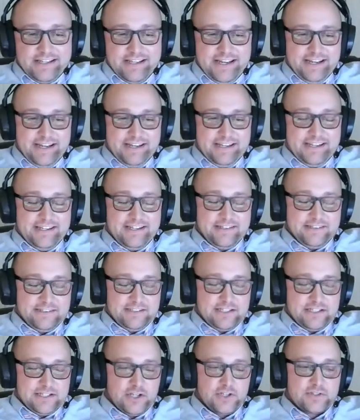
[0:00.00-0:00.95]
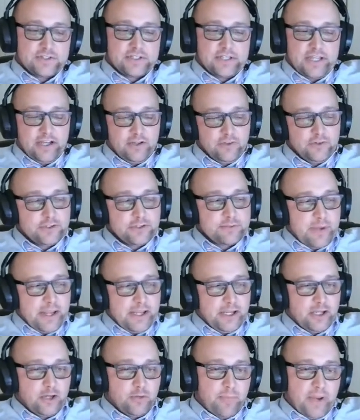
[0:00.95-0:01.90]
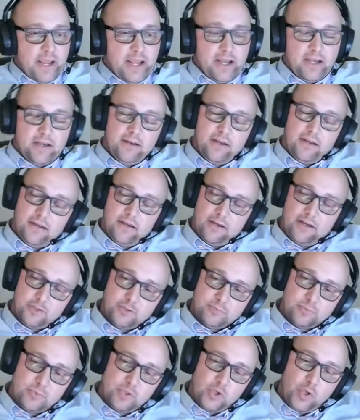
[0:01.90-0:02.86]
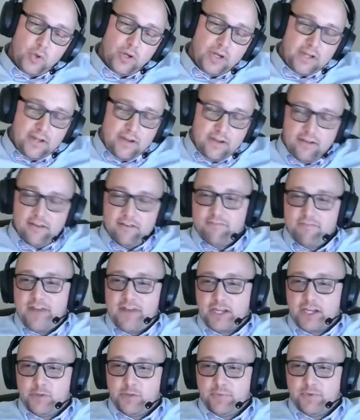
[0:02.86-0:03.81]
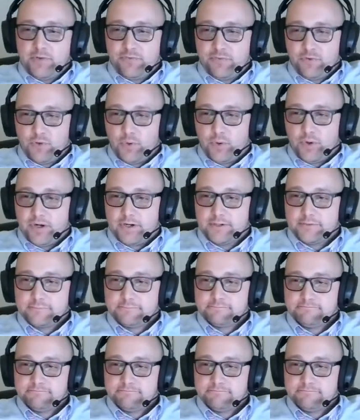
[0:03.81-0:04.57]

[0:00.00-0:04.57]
and she goes, elders make your bed, and Elder Malloy, vacuum the floor.